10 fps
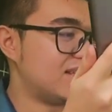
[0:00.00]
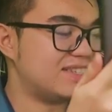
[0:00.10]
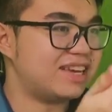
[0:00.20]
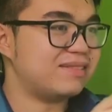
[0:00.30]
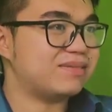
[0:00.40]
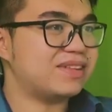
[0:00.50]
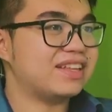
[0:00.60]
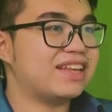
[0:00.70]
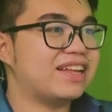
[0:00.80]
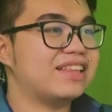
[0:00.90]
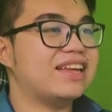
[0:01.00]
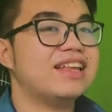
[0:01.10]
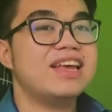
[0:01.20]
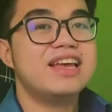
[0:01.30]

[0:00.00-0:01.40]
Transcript: aside muna natin.